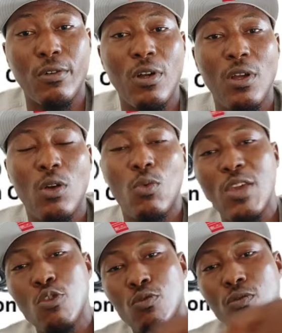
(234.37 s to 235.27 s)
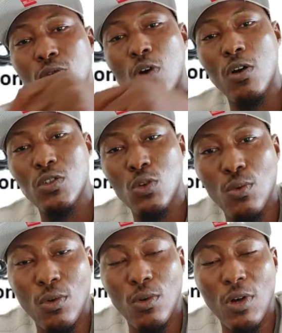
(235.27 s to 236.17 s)
When you also
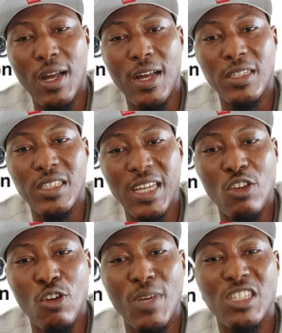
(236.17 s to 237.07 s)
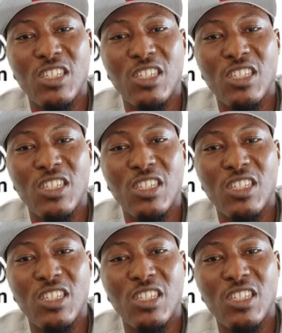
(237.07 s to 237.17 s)
check your machines,